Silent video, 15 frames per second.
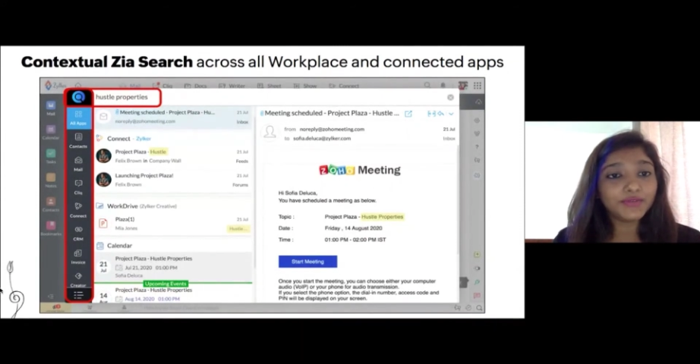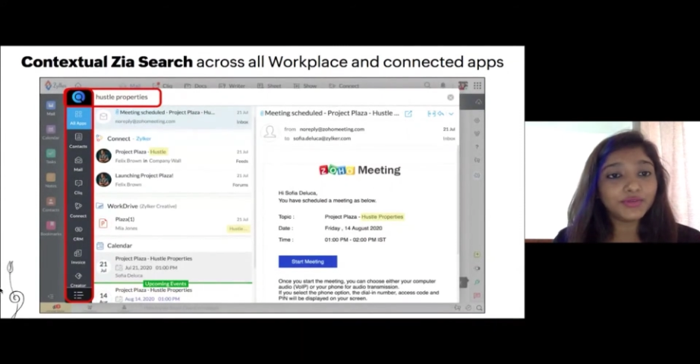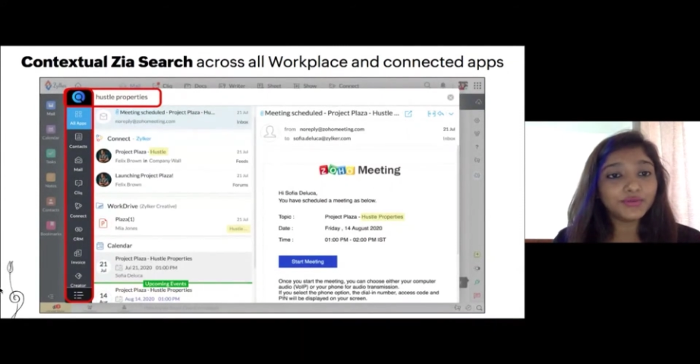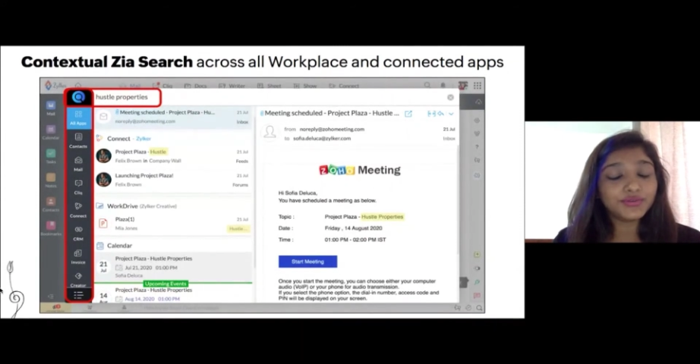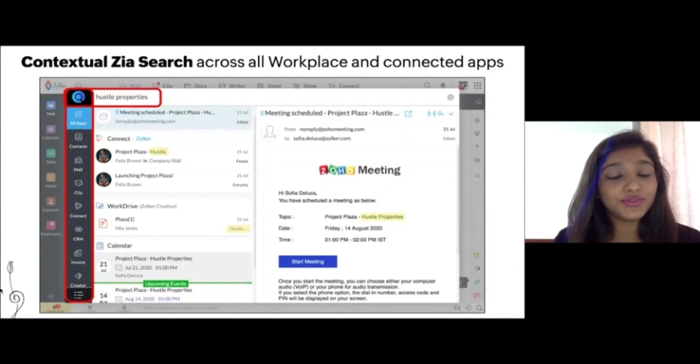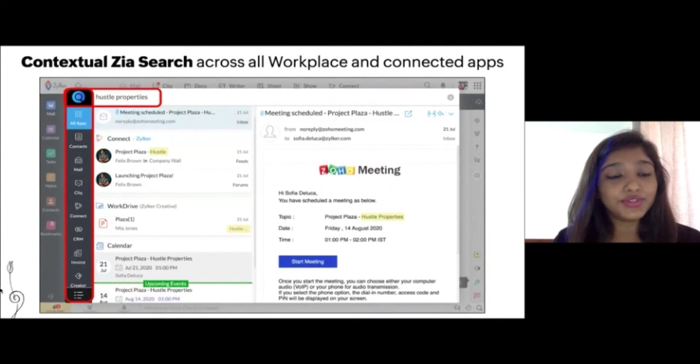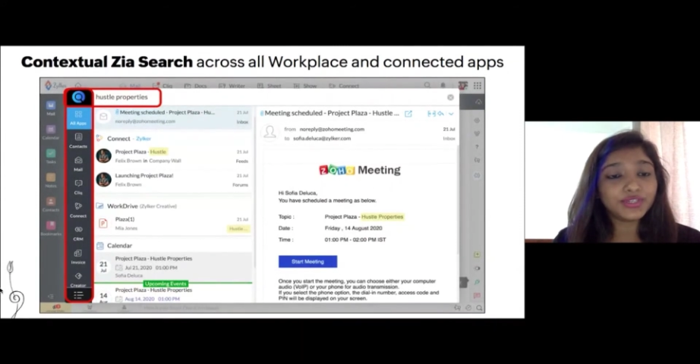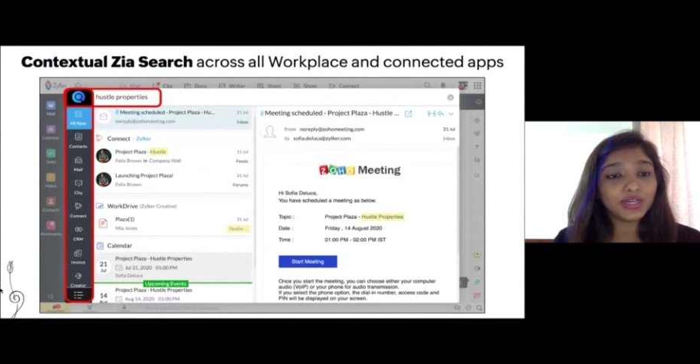
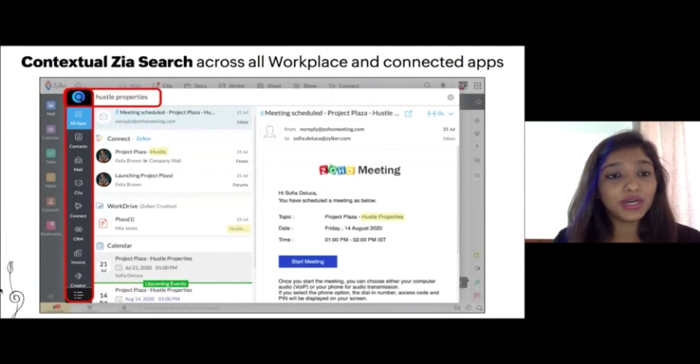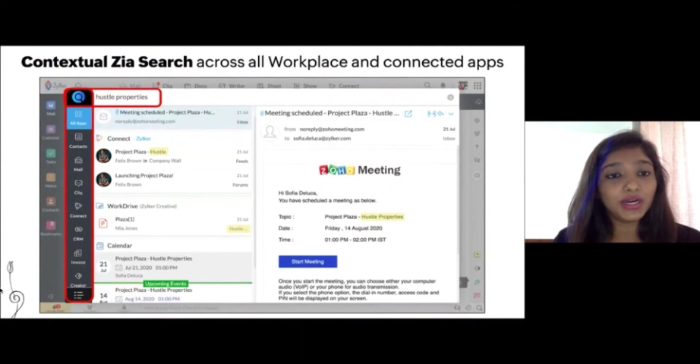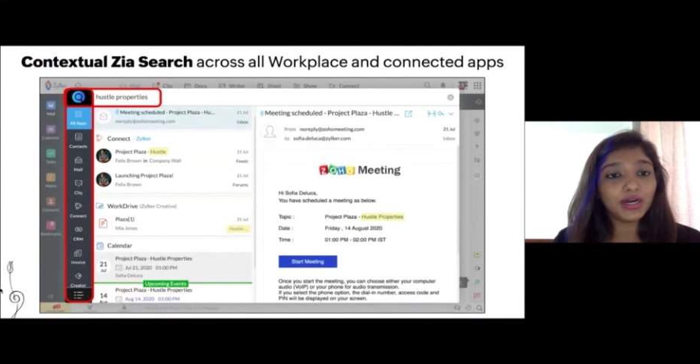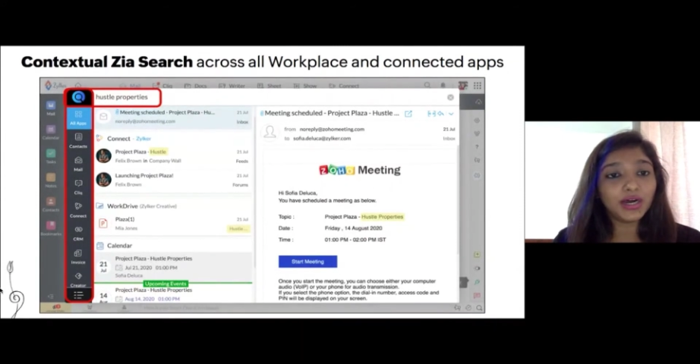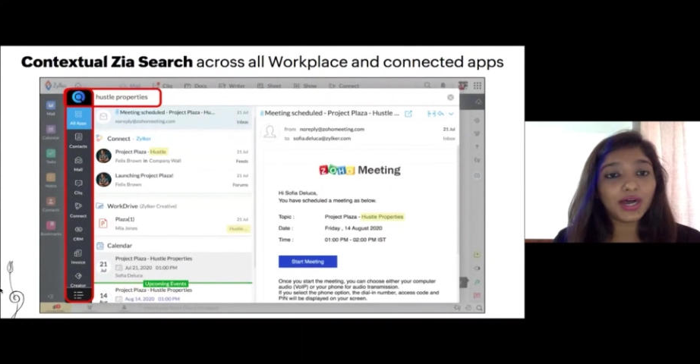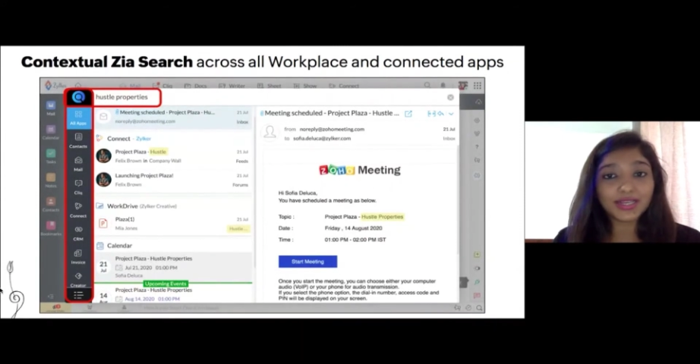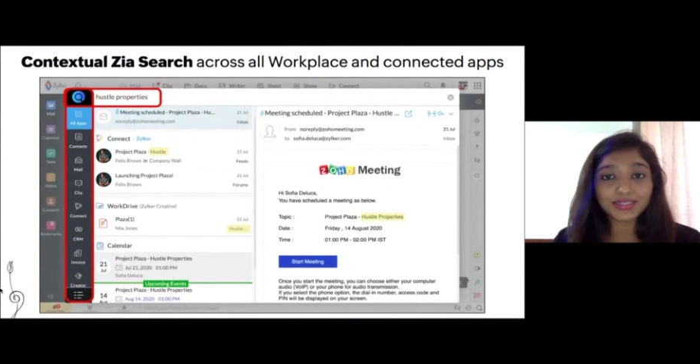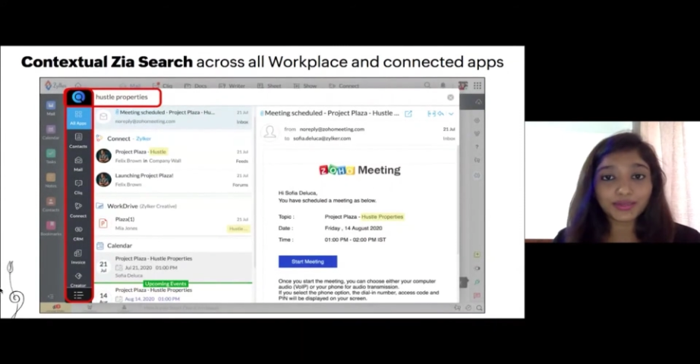used
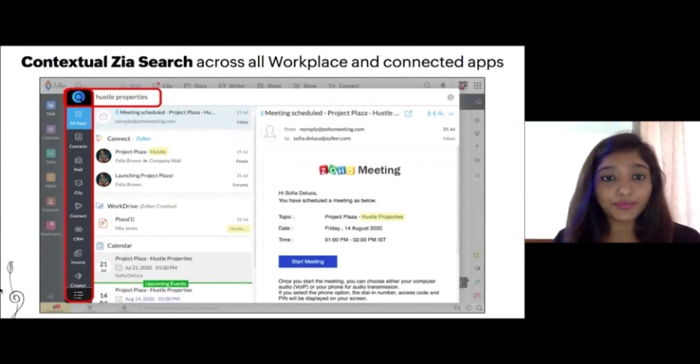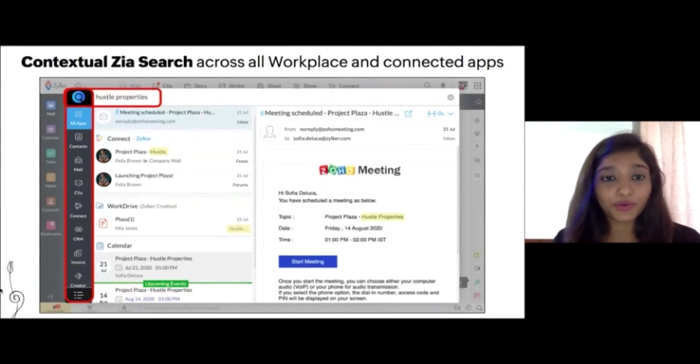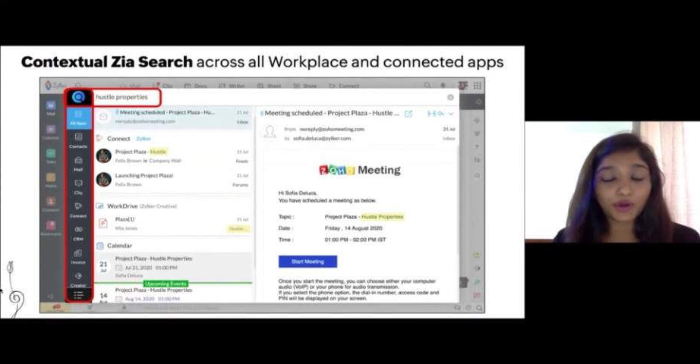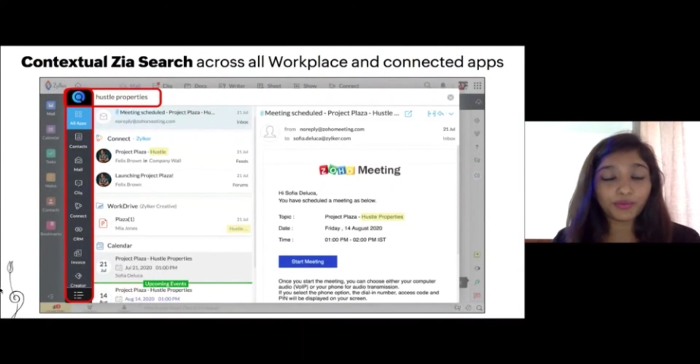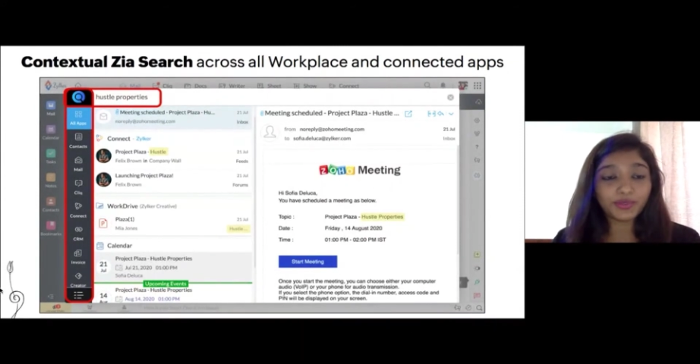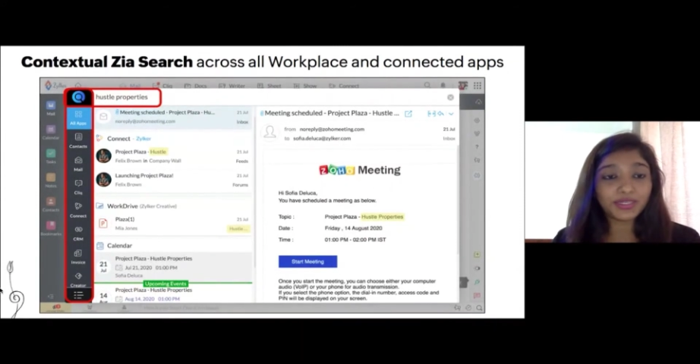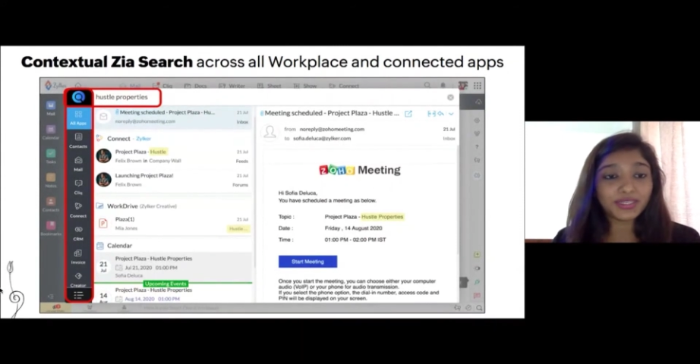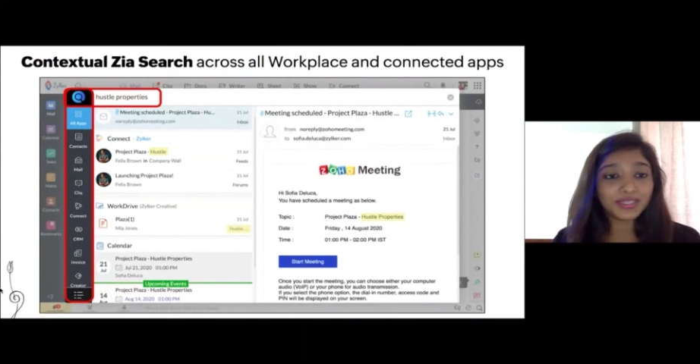Hazel
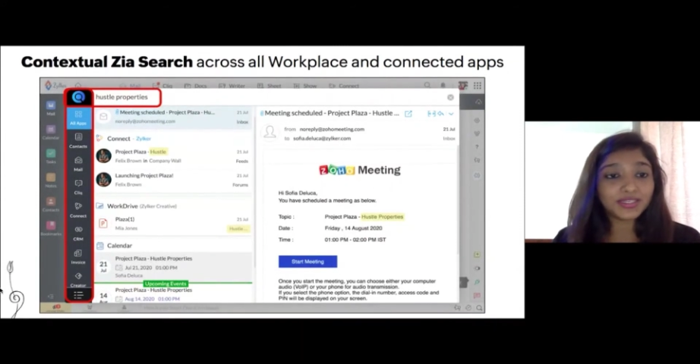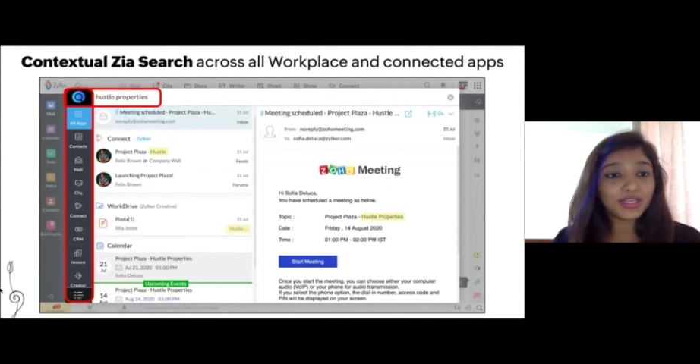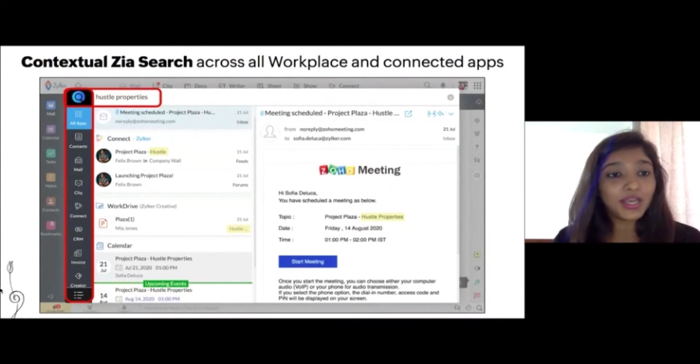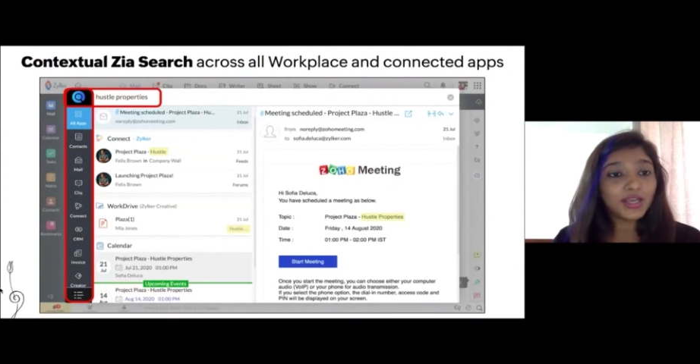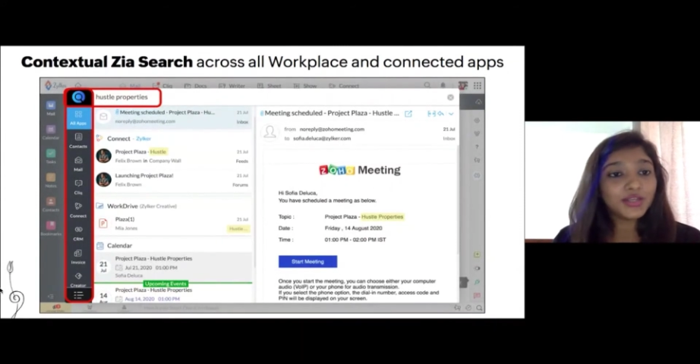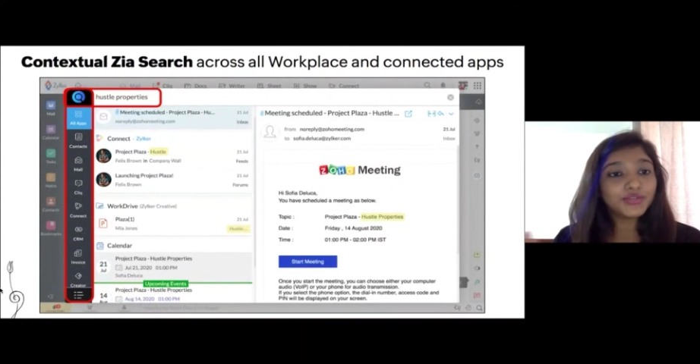properties.